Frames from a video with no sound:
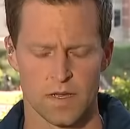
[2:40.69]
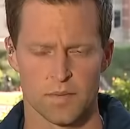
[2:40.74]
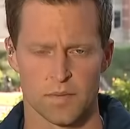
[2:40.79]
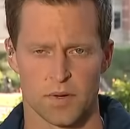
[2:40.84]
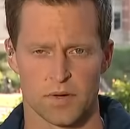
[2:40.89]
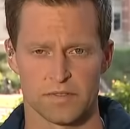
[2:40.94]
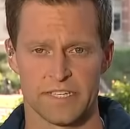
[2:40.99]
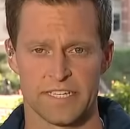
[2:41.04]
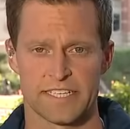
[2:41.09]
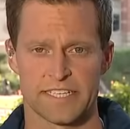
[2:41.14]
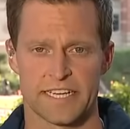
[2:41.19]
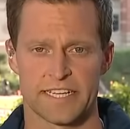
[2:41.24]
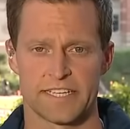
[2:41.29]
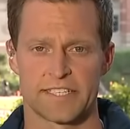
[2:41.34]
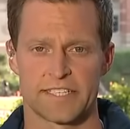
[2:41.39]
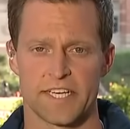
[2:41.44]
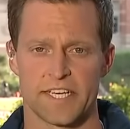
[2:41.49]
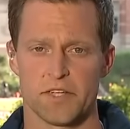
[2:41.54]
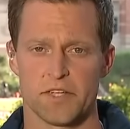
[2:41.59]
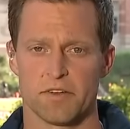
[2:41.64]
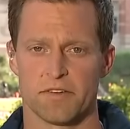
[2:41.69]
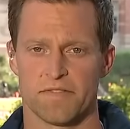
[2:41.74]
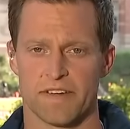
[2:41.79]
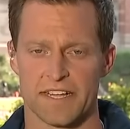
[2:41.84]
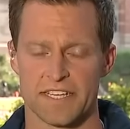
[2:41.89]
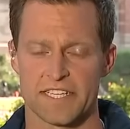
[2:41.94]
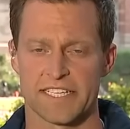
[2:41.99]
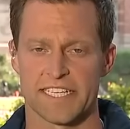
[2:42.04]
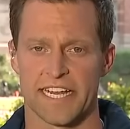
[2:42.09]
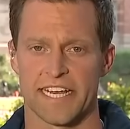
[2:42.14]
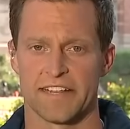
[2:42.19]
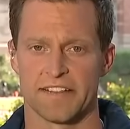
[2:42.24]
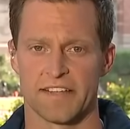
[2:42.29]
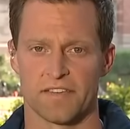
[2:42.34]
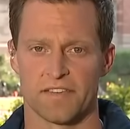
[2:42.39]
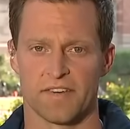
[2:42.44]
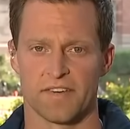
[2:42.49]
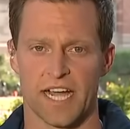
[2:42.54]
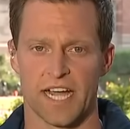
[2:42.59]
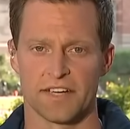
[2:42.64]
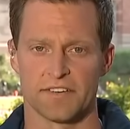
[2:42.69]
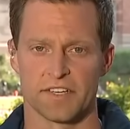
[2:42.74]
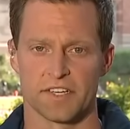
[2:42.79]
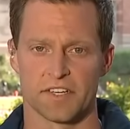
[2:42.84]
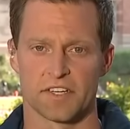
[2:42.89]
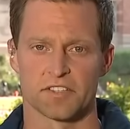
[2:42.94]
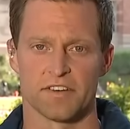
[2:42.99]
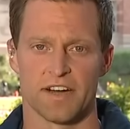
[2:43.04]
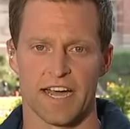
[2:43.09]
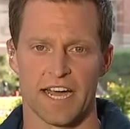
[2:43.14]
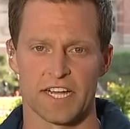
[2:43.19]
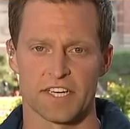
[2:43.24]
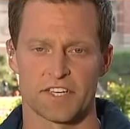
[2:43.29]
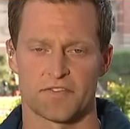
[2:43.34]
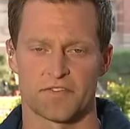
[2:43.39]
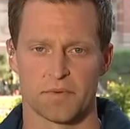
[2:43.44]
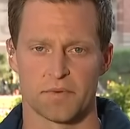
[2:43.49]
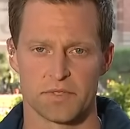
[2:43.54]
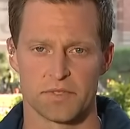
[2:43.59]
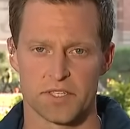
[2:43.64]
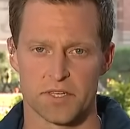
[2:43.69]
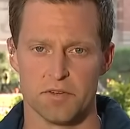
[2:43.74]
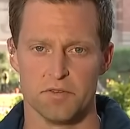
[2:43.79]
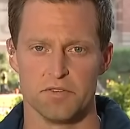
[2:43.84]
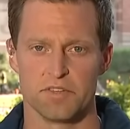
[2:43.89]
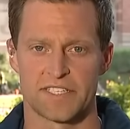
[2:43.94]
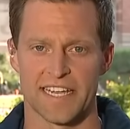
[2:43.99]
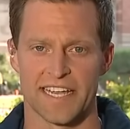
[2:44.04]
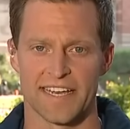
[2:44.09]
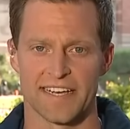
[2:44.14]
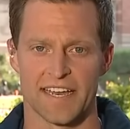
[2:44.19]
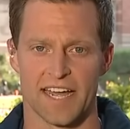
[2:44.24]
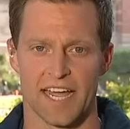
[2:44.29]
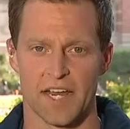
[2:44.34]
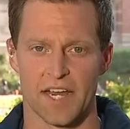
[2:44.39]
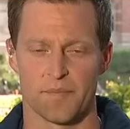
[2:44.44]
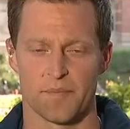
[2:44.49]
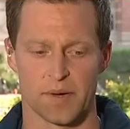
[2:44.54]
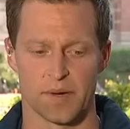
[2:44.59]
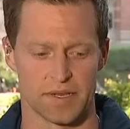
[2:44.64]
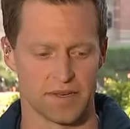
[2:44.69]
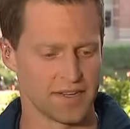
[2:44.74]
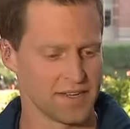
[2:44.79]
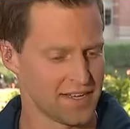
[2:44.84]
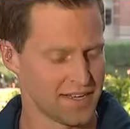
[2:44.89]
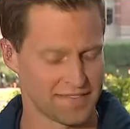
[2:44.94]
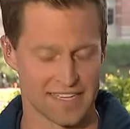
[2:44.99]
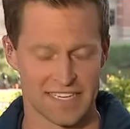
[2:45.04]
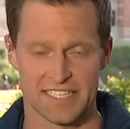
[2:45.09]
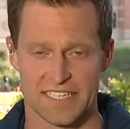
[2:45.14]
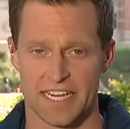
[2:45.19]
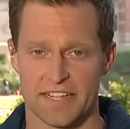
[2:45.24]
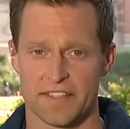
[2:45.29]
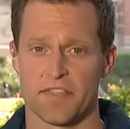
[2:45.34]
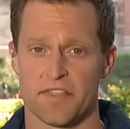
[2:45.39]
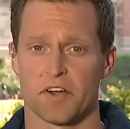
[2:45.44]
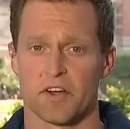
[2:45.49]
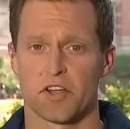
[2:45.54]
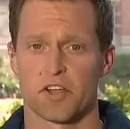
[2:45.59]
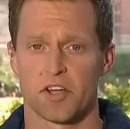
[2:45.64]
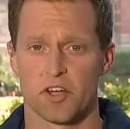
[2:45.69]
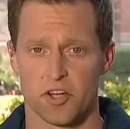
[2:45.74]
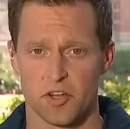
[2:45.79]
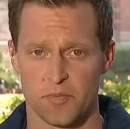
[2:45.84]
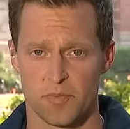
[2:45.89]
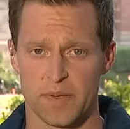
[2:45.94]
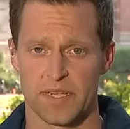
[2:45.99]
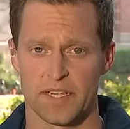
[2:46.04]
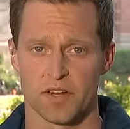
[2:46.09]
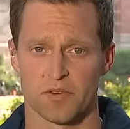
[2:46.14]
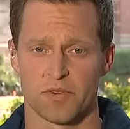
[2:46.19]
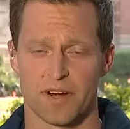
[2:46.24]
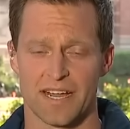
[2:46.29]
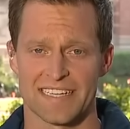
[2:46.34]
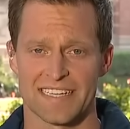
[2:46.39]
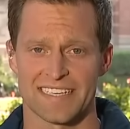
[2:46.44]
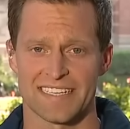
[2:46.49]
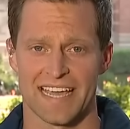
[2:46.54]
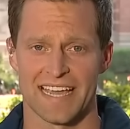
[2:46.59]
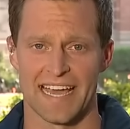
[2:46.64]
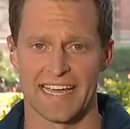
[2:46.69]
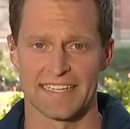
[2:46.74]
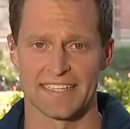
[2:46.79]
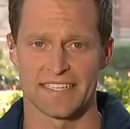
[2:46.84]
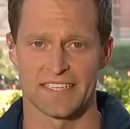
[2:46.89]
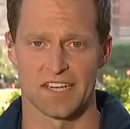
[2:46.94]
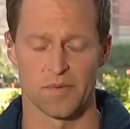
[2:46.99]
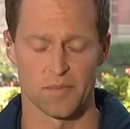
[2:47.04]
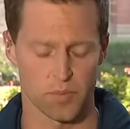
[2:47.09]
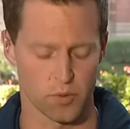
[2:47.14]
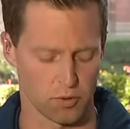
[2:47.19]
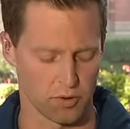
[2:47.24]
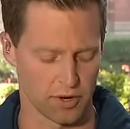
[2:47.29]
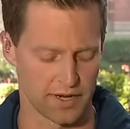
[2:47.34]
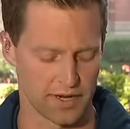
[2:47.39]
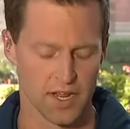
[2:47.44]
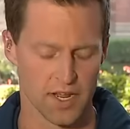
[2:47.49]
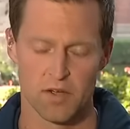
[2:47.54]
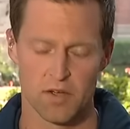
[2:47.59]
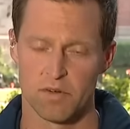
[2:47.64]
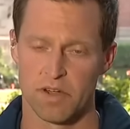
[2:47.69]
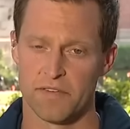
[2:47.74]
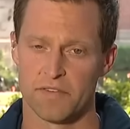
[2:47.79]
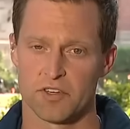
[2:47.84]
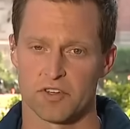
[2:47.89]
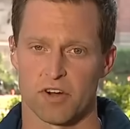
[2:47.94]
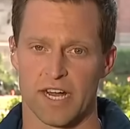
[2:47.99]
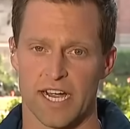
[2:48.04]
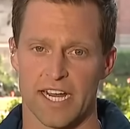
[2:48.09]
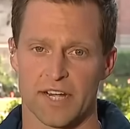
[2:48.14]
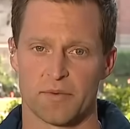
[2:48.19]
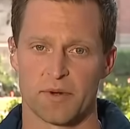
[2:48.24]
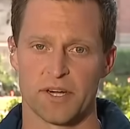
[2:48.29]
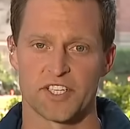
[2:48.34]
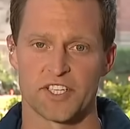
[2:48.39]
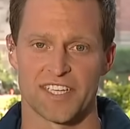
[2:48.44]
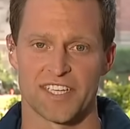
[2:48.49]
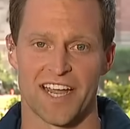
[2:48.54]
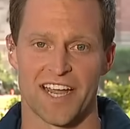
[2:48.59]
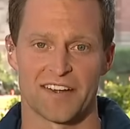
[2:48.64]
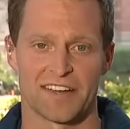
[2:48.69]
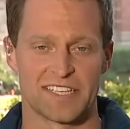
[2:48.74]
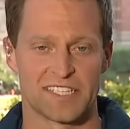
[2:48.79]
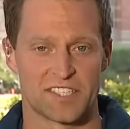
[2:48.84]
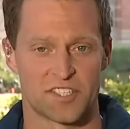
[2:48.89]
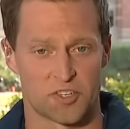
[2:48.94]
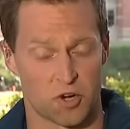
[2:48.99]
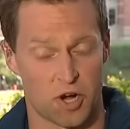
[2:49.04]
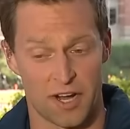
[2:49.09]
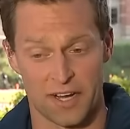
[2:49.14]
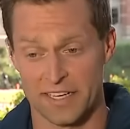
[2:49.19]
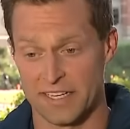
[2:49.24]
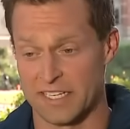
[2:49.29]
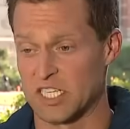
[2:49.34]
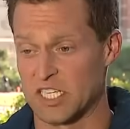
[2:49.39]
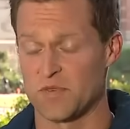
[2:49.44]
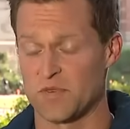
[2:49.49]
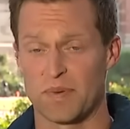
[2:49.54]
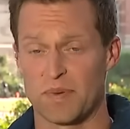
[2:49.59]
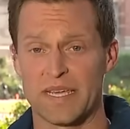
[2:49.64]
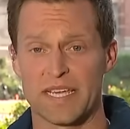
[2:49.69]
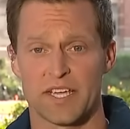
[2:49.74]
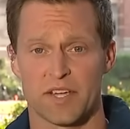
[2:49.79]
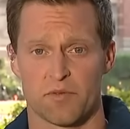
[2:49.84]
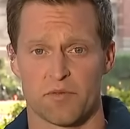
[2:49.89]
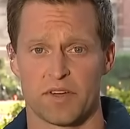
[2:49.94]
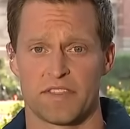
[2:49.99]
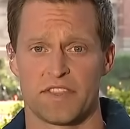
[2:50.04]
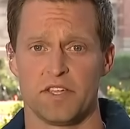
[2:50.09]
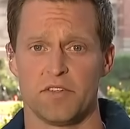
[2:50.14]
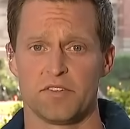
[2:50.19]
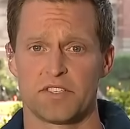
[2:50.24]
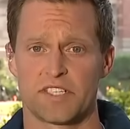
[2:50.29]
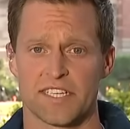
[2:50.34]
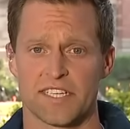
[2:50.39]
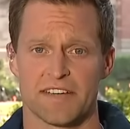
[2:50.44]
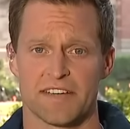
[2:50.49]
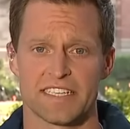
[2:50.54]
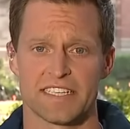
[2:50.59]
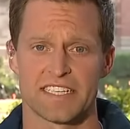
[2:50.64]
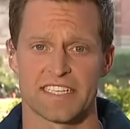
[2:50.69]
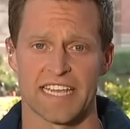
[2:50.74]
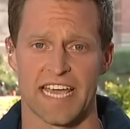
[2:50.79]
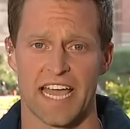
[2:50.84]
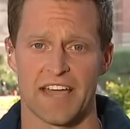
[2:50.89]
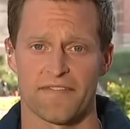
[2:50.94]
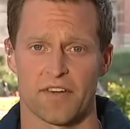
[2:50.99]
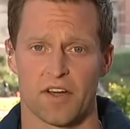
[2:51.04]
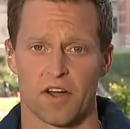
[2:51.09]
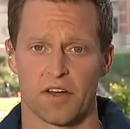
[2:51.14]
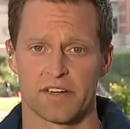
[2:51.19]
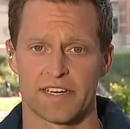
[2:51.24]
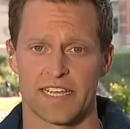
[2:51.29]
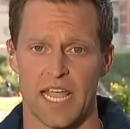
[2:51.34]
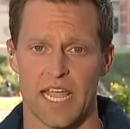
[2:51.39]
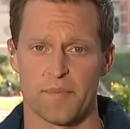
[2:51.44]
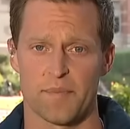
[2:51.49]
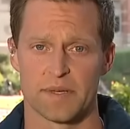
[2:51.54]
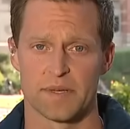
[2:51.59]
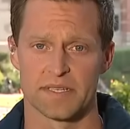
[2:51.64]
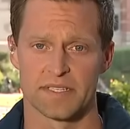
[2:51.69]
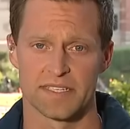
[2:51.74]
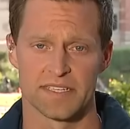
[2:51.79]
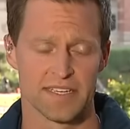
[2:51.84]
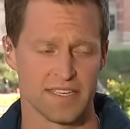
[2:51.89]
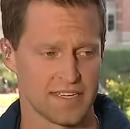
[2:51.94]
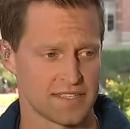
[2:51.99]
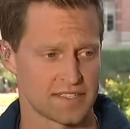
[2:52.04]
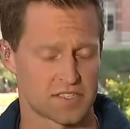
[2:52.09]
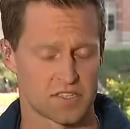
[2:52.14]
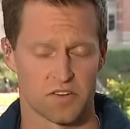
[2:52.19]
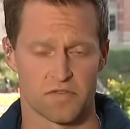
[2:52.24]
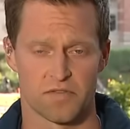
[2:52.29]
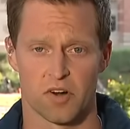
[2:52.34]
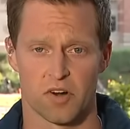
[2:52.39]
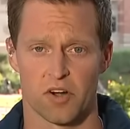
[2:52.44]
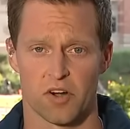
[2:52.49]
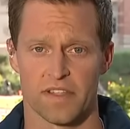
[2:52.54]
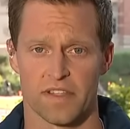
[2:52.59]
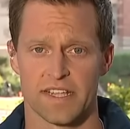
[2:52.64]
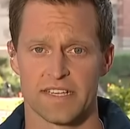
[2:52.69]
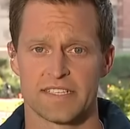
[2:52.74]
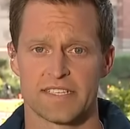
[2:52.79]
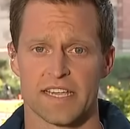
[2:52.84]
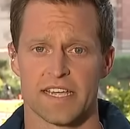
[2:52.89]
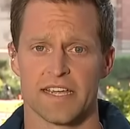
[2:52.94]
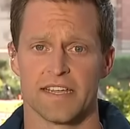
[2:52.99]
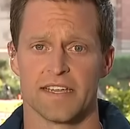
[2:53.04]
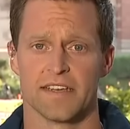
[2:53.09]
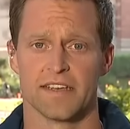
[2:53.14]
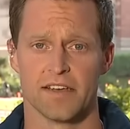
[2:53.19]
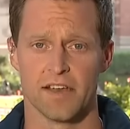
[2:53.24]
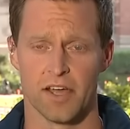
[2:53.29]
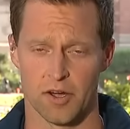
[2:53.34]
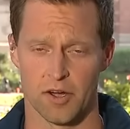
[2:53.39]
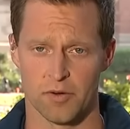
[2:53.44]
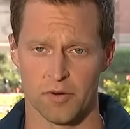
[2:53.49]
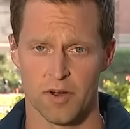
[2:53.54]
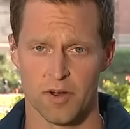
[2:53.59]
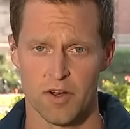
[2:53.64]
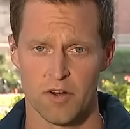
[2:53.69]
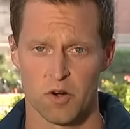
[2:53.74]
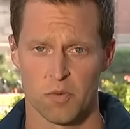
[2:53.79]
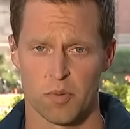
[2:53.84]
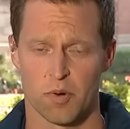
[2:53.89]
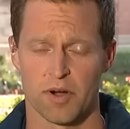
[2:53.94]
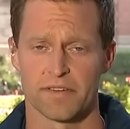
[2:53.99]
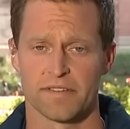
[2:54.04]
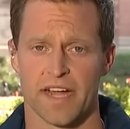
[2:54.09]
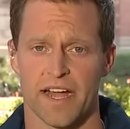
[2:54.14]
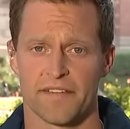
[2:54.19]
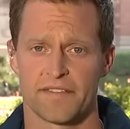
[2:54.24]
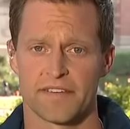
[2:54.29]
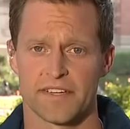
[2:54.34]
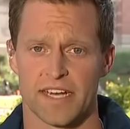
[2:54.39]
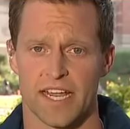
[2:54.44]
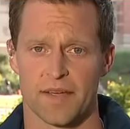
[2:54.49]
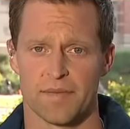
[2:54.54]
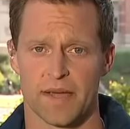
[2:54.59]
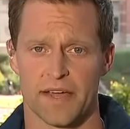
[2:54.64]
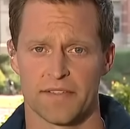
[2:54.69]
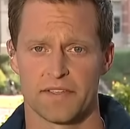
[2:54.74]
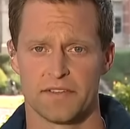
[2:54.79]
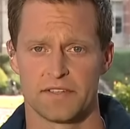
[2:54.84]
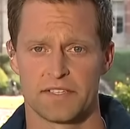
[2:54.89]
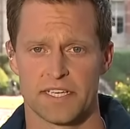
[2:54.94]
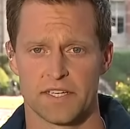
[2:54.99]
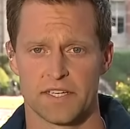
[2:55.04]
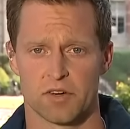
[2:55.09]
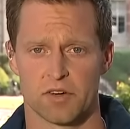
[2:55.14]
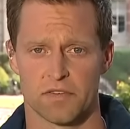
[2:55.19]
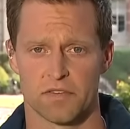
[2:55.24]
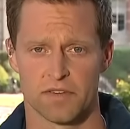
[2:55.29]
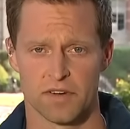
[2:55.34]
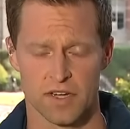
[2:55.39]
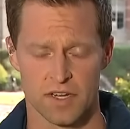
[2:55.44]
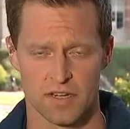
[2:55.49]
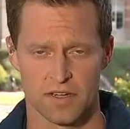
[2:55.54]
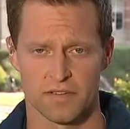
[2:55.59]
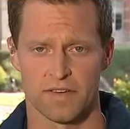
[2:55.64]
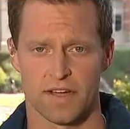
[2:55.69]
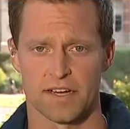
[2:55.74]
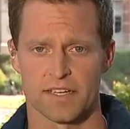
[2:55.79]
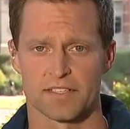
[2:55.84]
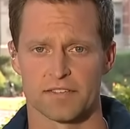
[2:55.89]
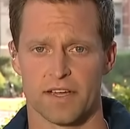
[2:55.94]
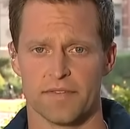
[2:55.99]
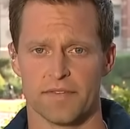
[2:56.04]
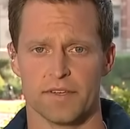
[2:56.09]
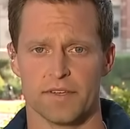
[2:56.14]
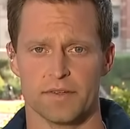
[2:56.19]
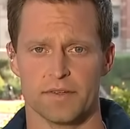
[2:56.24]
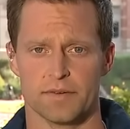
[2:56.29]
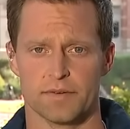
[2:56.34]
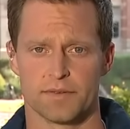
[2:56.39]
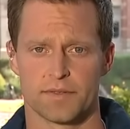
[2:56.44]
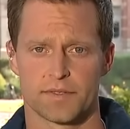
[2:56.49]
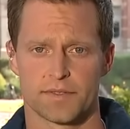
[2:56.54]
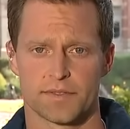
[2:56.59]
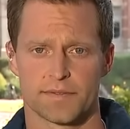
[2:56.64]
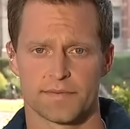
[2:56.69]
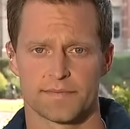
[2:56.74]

Police continue investigating that violent clash from Tuesday night, but they say that there could be arrest at some point. We've tried reaching out and trying to speak with UCLA staff on campus. So far, they say no. Reporting live tonight, Matthew Seedorf, Fox 11 News.